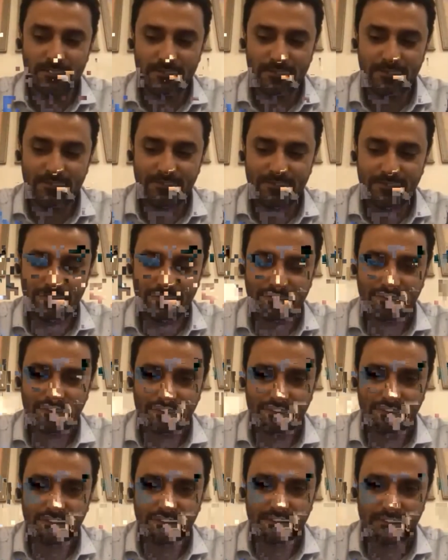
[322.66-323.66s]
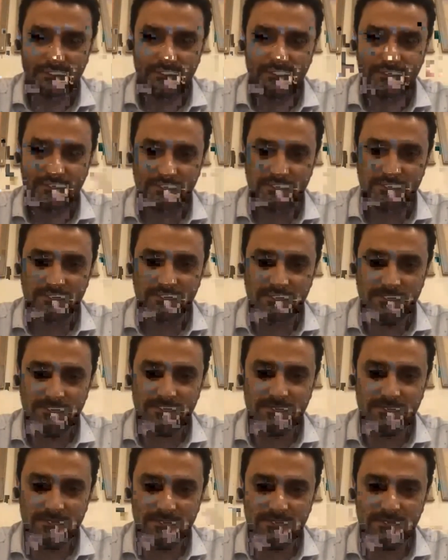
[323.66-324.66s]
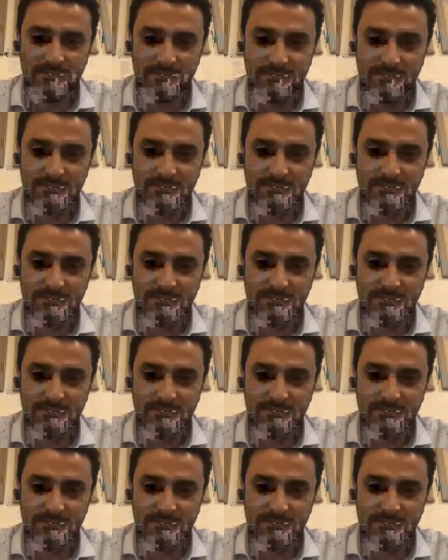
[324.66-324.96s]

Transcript: is, there's a loss in the industry.